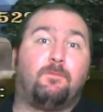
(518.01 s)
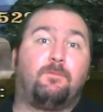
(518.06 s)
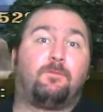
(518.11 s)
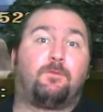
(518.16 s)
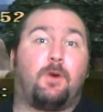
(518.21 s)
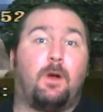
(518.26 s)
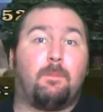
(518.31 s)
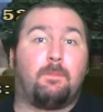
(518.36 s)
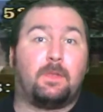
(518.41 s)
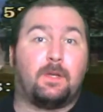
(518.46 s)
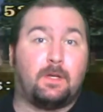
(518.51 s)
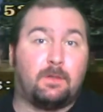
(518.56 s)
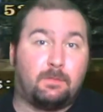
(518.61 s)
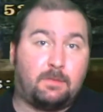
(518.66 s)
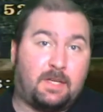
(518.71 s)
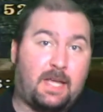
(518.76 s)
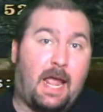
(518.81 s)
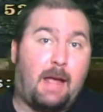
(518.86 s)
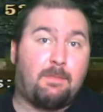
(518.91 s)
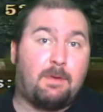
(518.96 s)
from the
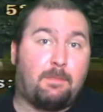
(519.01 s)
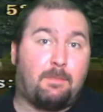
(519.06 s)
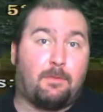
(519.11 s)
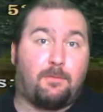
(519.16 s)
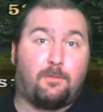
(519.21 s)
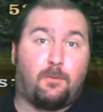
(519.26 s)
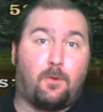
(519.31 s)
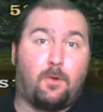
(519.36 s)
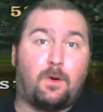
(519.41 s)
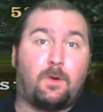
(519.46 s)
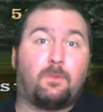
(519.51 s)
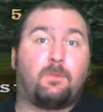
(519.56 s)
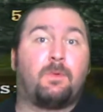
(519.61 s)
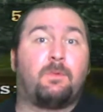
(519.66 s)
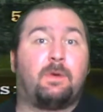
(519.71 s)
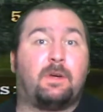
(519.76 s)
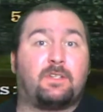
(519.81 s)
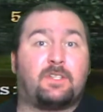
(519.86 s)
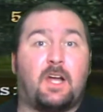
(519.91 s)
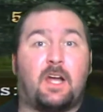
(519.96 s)
cabinet before, when
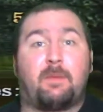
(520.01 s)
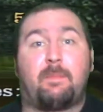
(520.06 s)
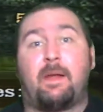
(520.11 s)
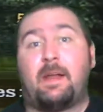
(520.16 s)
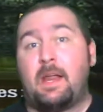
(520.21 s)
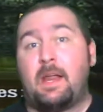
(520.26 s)
we were talking about